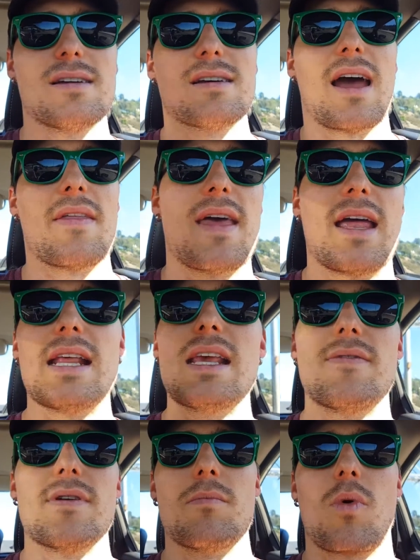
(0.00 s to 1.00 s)
and then
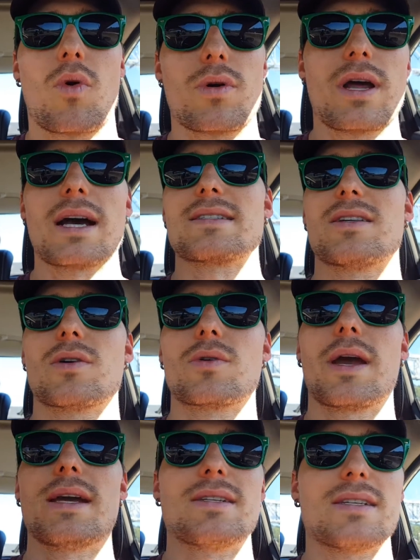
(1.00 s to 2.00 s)
even more not so
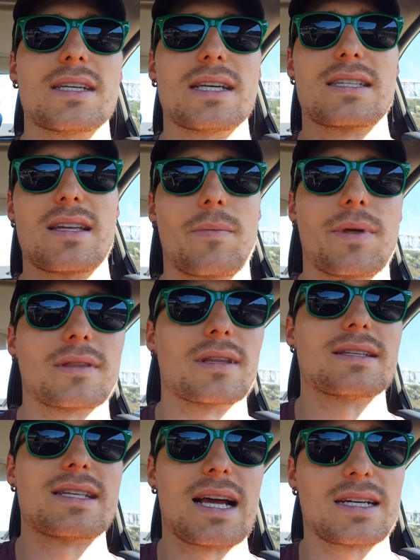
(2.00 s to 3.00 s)
great just to get something
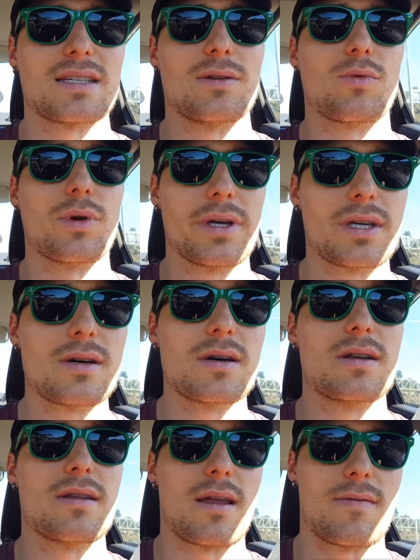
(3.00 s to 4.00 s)
that's actually really
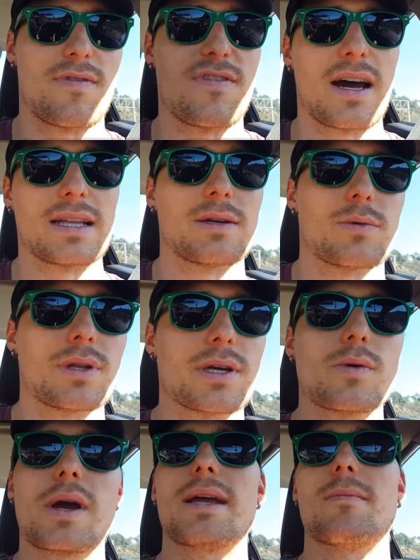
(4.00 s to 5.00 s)
good, and then finally really
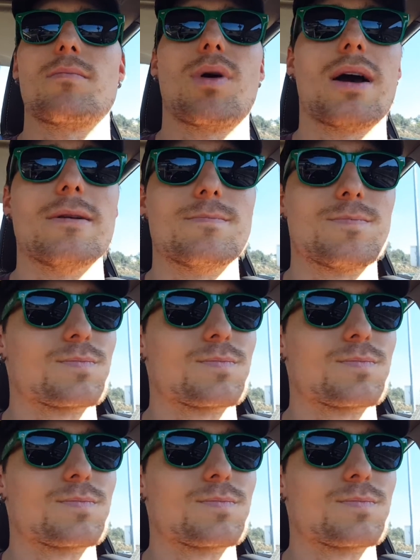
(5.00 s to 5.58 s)
great. But